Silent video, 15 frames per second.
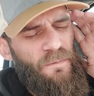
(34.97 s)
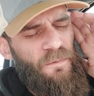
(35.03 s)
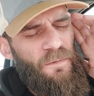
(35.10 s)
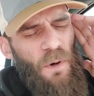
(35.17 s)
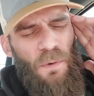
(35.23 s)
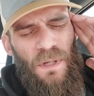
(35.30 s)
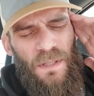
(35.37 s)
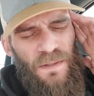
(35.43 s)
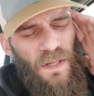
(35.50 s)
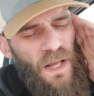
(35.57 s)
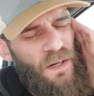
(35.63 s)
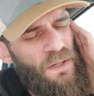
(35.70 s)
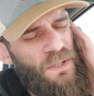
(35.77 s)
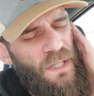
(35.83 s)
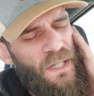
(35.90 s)
focus,
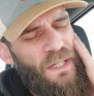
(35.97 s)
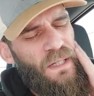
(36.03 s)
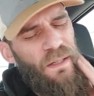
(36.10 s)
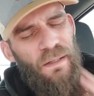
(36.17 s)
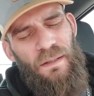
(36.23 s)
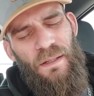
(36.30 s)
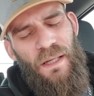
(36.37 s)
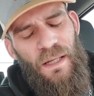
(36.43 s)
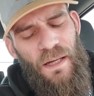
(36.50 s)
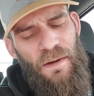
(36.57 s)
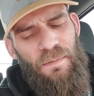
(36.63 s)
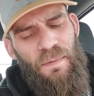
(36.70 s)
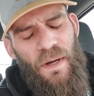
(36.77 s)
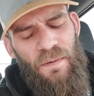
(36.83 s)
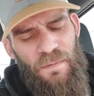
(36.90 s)
energy. Like
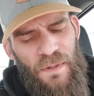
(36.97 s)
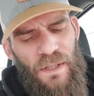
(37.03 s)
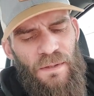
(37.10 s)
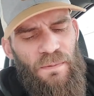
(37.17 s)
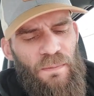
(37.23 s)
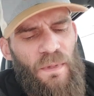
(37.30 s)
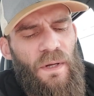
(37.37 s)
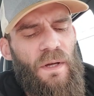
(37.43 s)
I've just